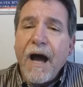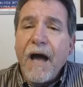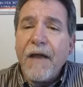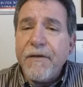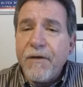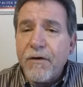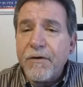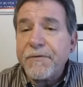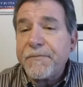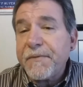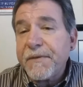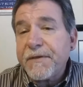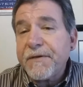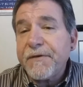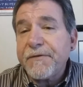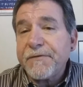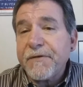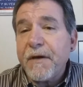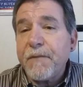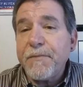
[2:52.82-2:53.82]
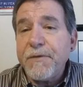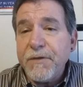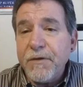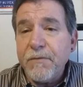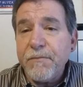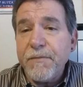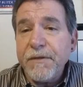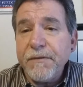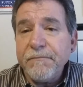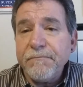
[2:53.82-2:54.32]
I know it's because I'm
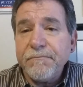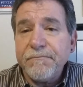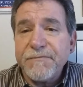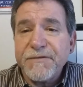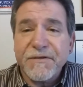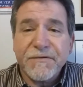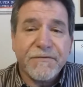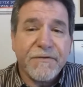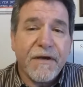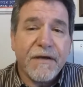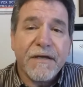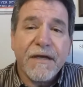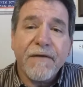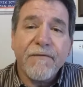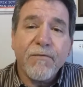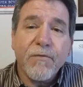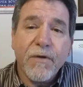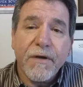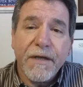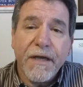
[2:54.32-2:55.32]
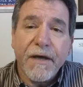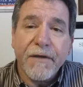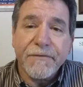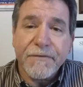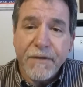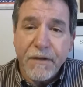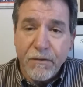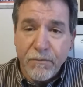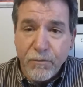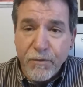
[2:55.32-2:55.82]
human, just like everyone
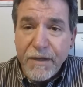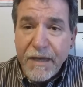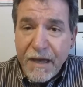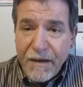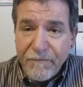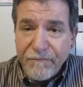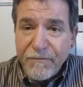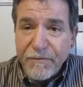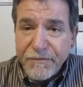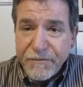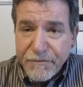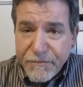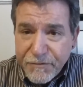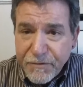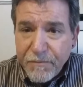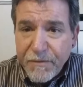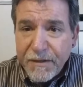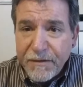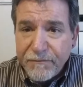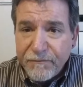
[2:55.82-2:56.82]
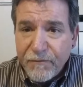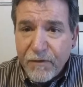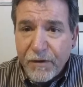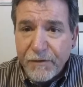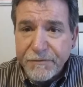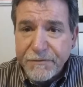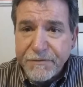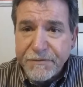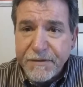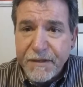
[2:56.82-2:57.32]
out there. We have so many
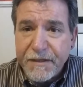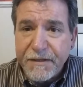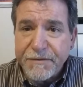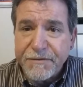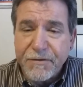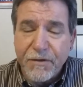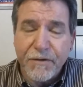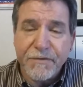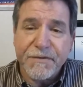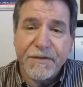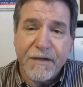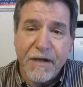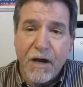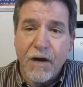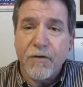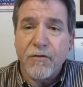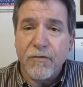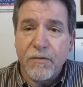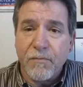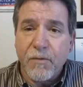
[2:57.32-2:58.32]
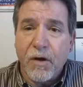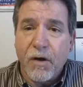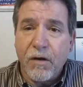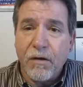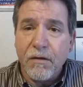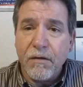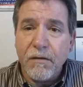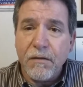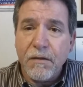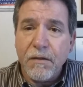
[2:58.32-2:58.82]
faults that it's hard to conquer them
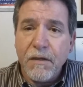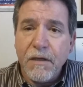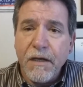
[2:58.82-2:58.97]
all.